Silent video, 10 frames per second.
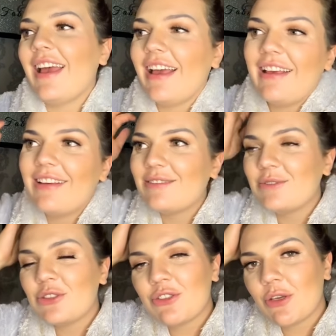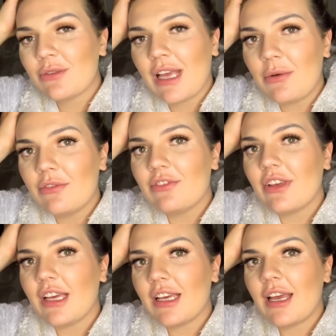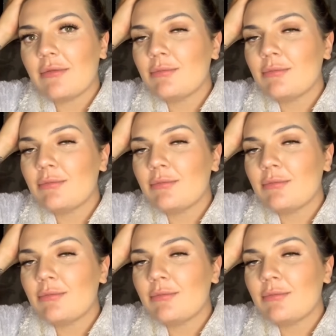It just shows how unfit I am,